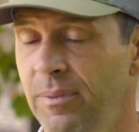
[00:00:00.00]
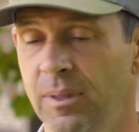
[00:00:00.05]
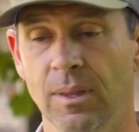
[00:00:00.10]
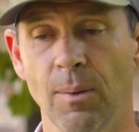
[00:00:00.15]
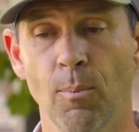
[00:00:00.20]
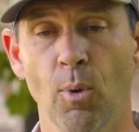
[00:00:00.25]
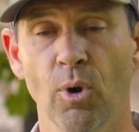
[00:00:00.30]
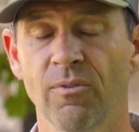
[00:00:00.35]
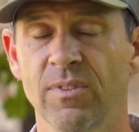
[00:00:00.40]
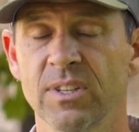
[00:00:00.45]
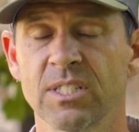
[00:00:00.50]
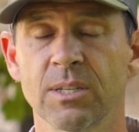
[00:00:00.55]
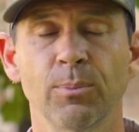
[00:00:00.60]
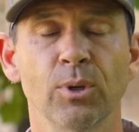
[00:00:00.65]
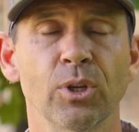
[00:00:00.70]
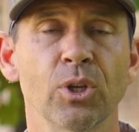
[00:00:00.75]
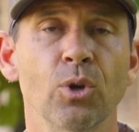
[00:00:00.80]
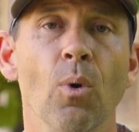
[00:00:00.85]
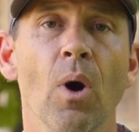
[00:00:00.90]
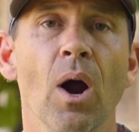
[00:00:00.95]
The more
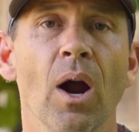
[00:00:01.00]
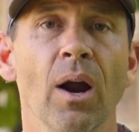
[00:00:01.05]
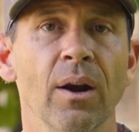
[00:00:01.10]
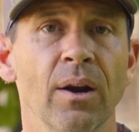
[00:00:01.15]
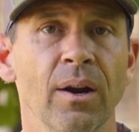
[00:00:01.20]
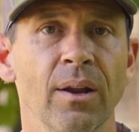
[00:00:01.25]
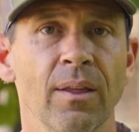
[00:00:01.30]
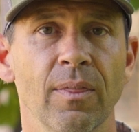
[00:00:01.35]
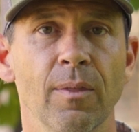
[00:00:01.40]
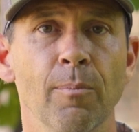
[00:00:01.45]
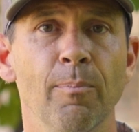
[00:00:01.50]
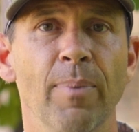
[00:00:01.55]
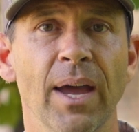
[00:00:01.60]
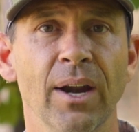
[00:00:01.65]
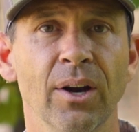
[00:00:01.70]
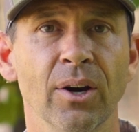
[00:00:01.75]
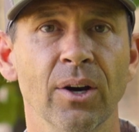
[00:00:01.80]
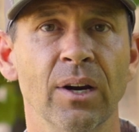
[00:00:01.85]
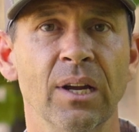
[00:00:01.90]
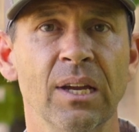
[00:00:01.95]
visible you are, the
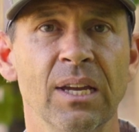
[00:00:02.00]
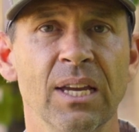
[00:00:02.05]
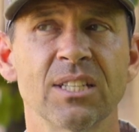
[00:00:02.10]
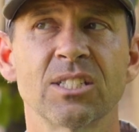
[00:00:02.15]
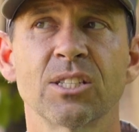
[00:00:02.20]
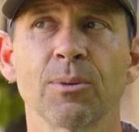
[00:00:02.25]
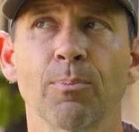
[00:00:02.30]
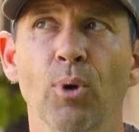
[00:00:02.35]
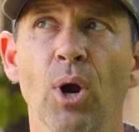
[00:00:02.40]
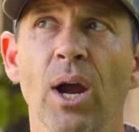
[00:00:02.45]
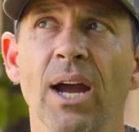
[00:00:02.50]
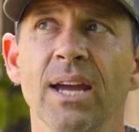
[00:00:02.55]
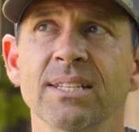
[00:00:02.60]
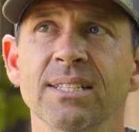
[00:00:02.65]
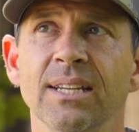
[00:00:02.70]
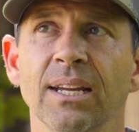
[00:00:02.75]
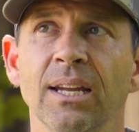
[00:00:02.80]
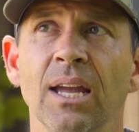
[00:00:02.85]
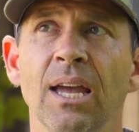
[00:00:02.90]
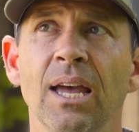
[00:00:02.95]
better. It's
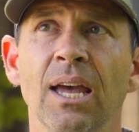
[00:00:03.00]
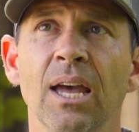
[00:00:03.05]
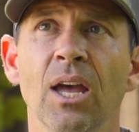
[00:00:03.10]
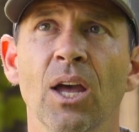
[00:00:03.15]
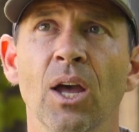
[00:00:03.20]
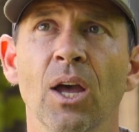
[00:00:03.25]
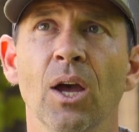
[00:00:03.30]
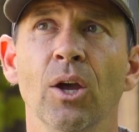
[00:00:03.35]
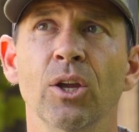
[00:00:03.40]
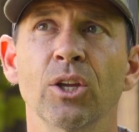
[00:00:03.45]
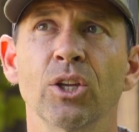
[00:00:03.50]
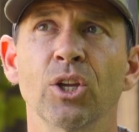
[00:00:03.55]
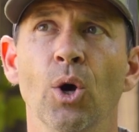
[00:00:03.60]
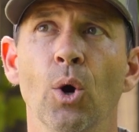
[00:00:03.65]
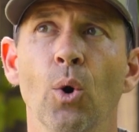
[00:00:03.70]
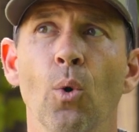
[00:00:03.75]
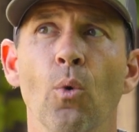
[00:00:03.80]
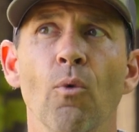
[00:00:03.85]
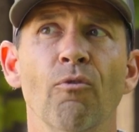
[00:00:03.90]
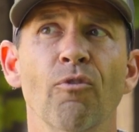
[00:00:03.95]
surprising, you
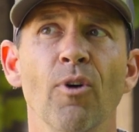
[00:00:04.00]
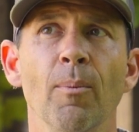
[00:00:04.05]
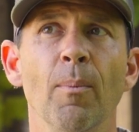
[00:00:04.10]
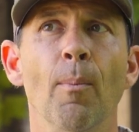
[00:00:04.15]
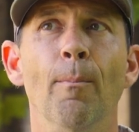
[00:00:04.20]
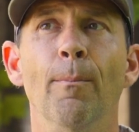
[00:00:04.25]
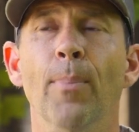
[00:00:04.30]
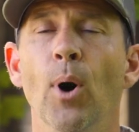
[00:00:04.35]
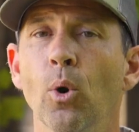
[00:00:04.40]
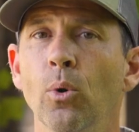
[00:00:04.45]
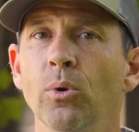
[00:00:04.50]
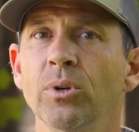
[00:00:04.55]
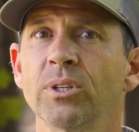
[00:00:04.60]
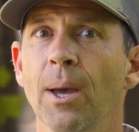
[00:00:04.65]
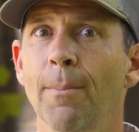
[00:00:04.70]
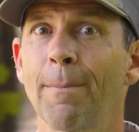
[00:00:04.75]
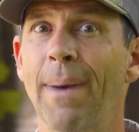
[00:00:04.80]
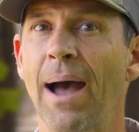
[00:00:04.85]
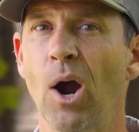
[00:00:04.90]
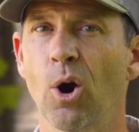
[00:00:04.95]
know, from a boat,
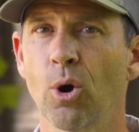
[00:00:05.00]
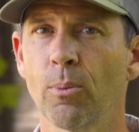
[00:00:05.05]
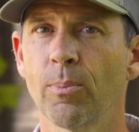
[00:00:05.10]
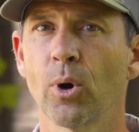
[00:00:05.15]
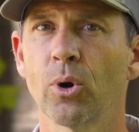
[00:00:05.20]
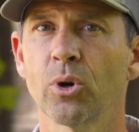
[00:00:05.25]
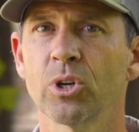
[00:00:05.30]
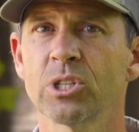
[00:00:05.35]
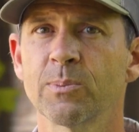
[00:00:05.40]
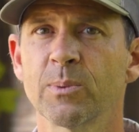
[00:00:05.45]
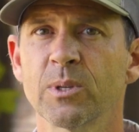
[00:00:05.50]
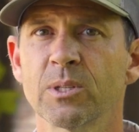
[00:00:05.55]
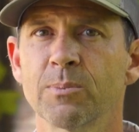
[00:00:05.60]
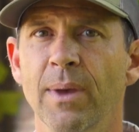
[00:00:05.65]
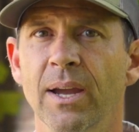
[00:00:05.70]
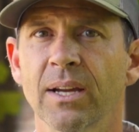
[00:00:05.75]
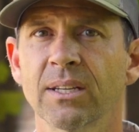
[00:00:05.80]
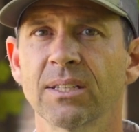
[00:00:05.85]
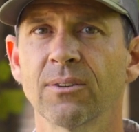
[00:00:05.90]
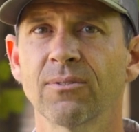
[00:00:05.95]
a power boater's
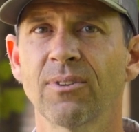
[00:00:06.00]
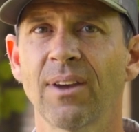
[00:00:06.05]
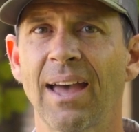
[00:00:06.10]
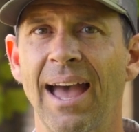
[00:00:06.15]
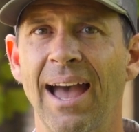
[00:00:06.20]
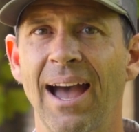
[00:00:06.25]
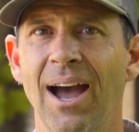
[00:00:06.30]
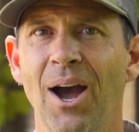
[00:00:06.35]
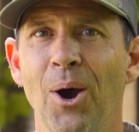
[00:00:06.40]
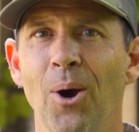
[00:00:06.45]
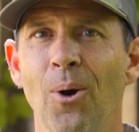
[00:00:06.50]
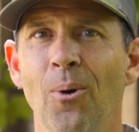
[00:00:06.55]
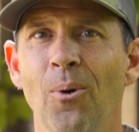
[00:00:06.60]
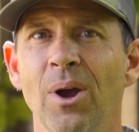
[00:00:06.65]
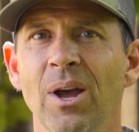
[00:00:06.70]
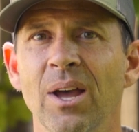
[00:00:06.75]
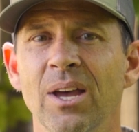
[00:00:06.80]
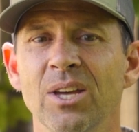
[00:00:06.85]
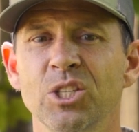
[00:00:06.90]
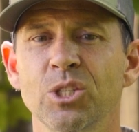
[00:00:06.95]
perspective, how
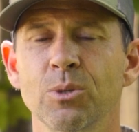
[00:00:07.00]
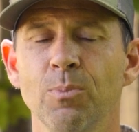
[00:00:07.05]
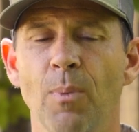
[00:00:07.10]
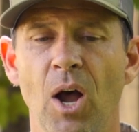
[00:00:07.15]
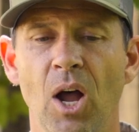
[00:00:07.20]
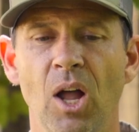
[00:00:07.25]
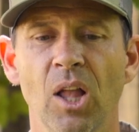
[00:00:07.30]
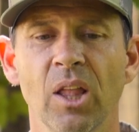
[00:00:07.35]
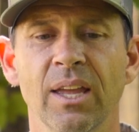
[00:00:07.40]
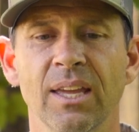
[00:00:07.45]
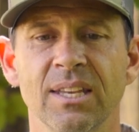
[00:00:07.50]
small,